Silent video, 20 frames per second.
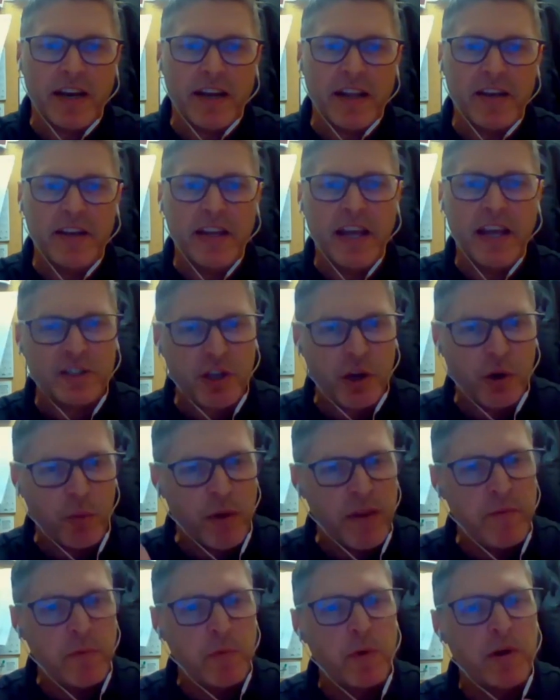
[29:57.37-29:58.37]
And so
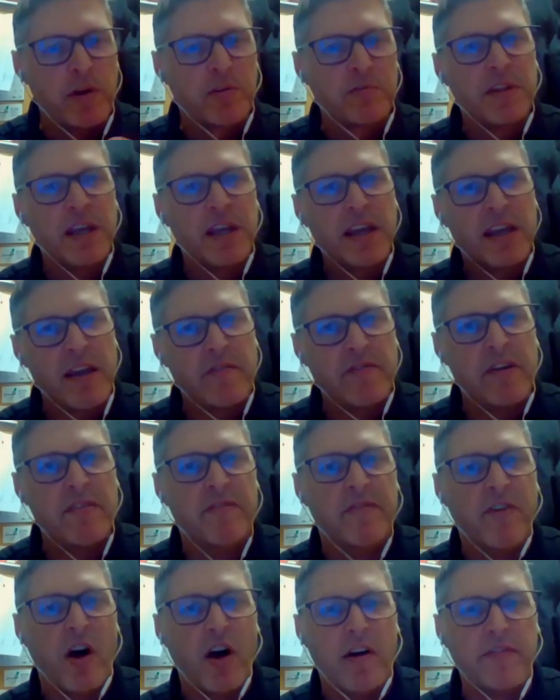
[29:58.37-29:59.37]
we're thinking of
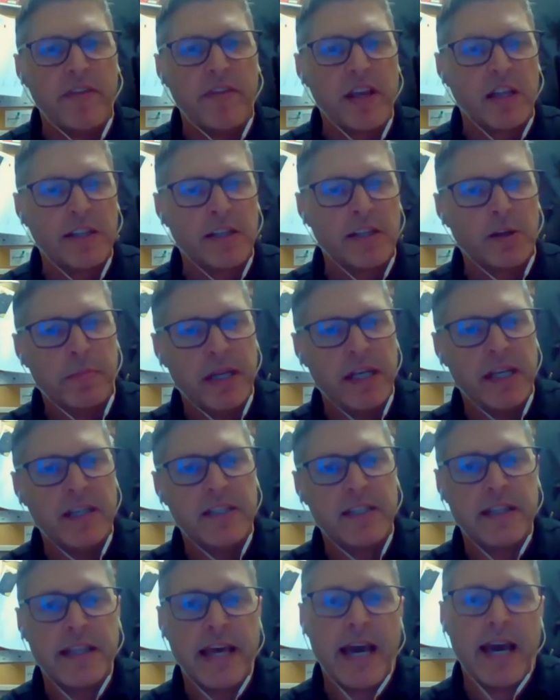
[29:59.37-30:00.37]
evolving a little bit
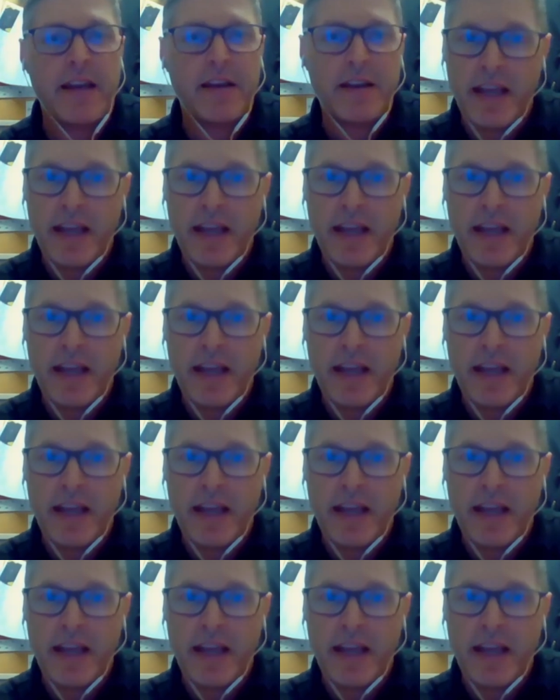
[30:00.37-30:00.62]
into that